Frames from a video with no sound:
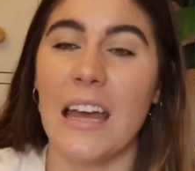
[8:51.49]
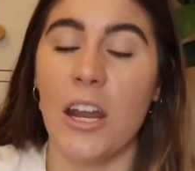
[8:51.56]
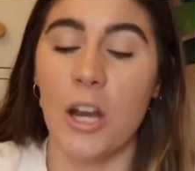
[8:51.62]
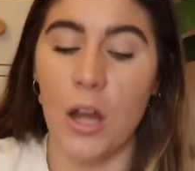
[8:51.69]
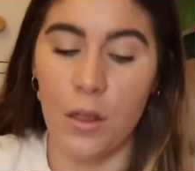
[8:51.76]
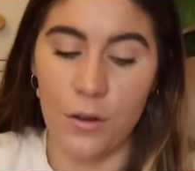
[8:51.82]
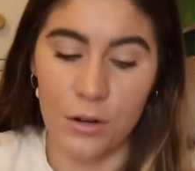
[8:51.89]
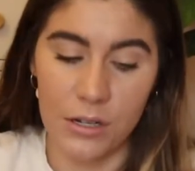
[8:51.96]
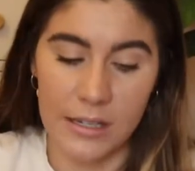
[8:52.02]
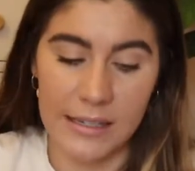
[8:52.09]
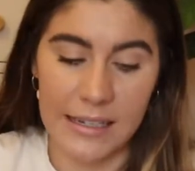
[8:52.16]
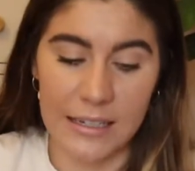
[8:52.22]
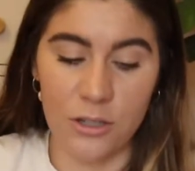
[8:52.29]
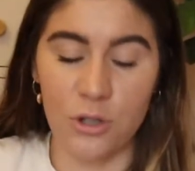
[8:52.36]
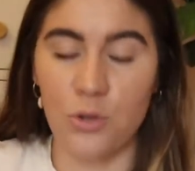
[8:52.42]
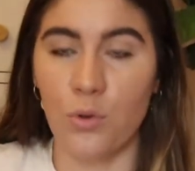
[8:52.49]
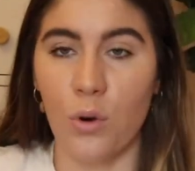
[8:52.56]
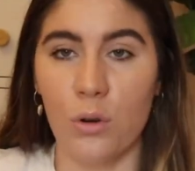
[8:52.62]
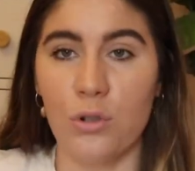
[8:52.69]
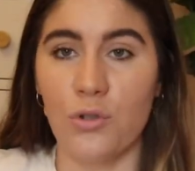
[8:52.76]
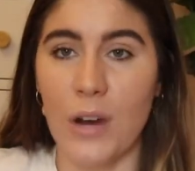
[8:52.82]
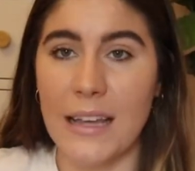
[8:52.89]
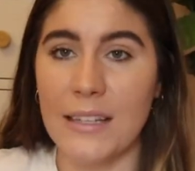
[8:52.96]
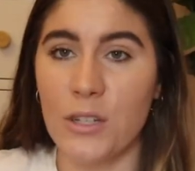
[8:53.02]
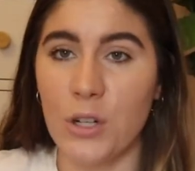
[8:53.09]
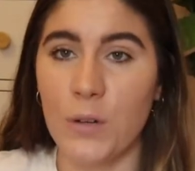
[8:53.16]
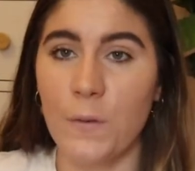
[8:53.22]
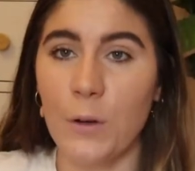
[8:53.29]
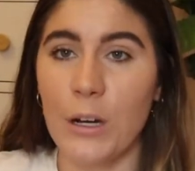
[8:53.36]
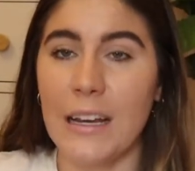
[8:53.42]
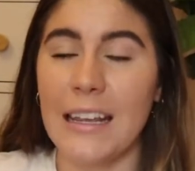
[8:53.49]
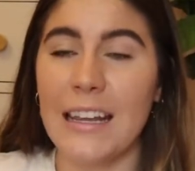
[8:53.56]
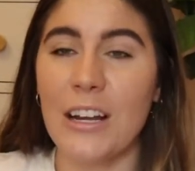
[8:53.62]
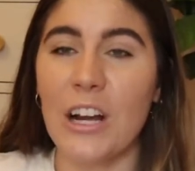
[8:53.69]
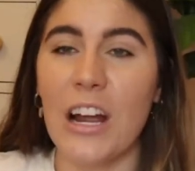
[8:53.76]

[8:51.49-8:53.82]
another 6-drawer dresser for in here,